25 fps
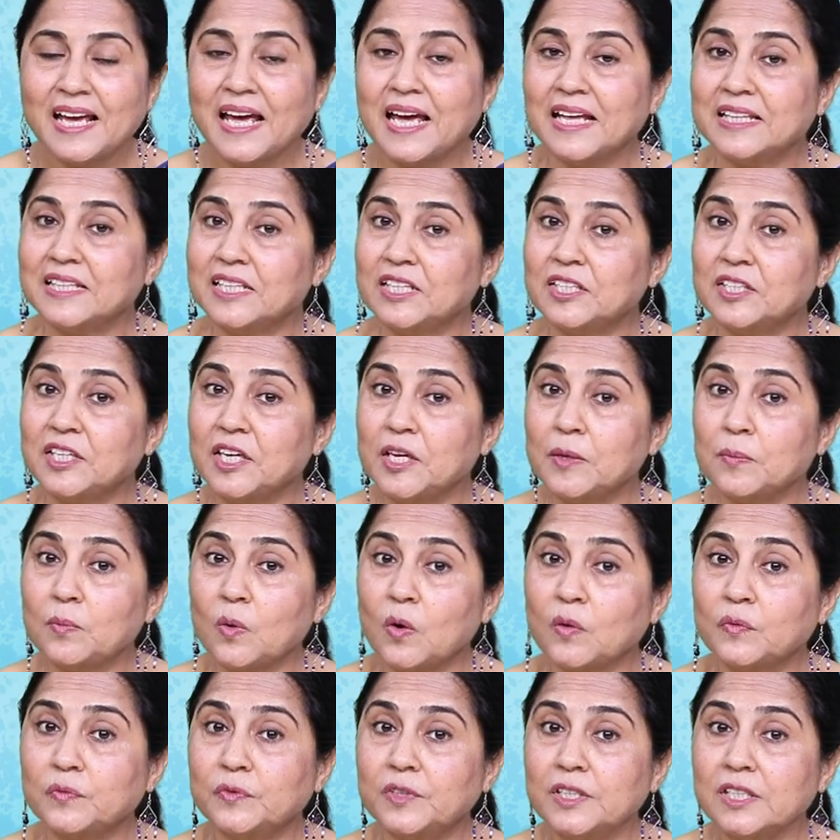and the name
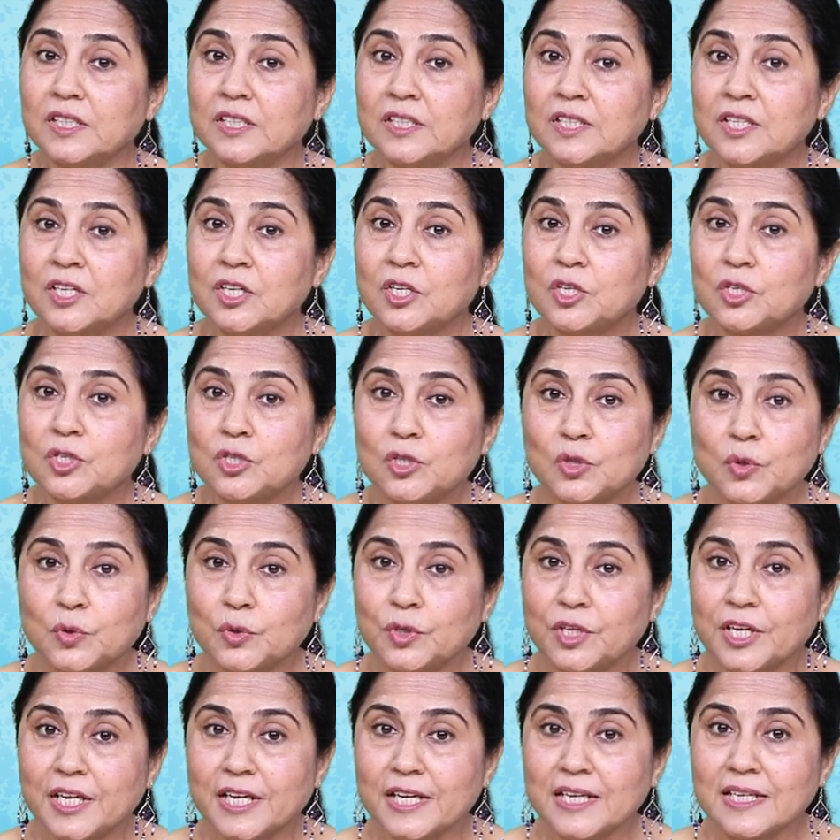of the
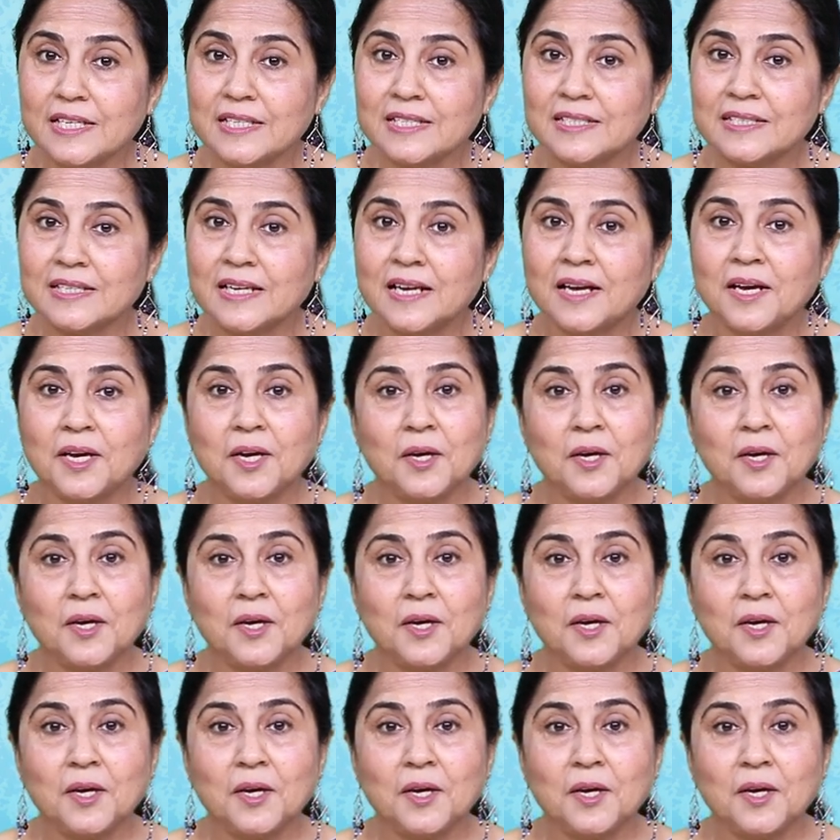story is